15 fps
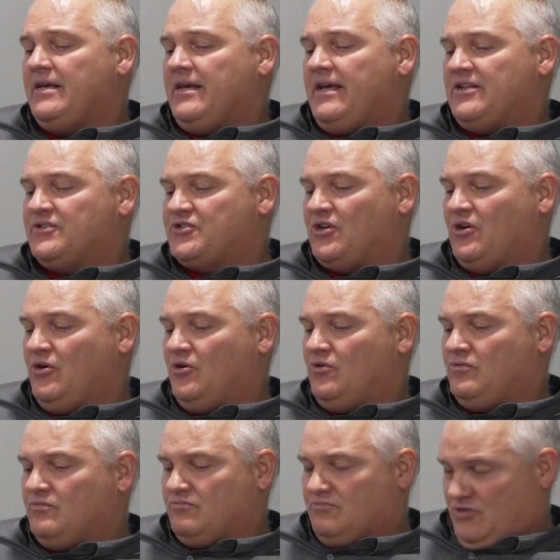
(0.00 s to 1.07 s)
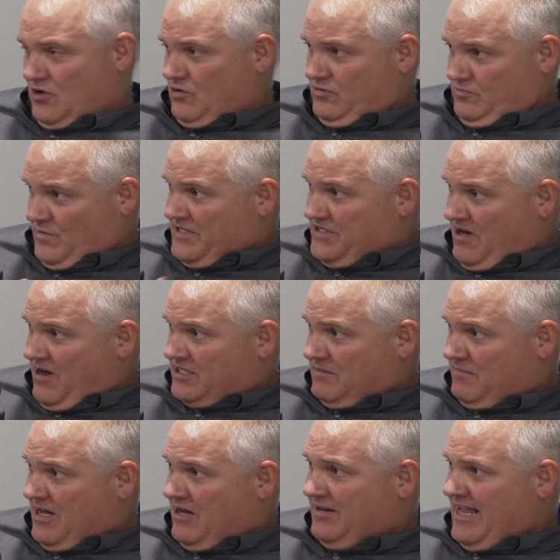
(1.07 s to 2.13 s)
And so, Colton, we talked
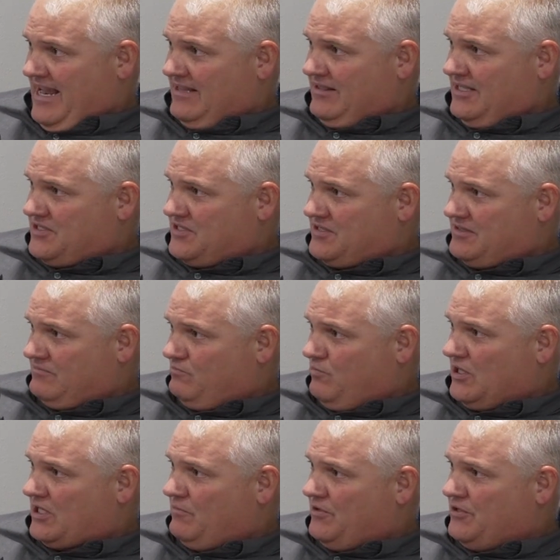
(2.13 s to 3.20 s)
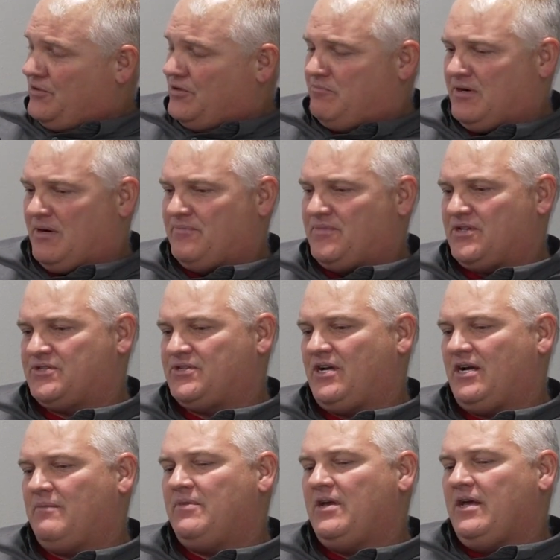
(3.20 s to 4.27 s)
about, hey, what can we do to bump this
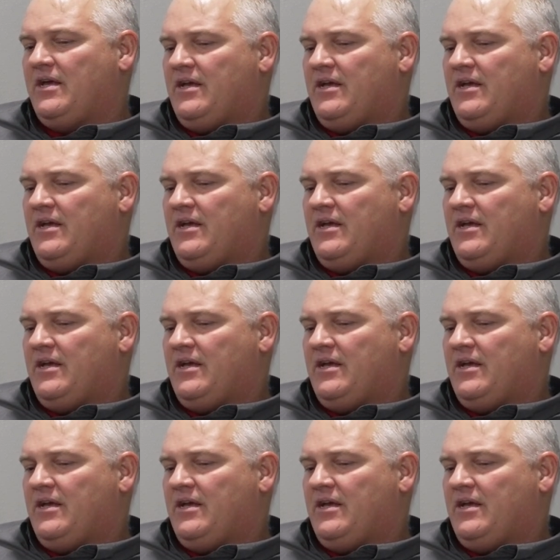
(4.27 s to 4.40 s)
up?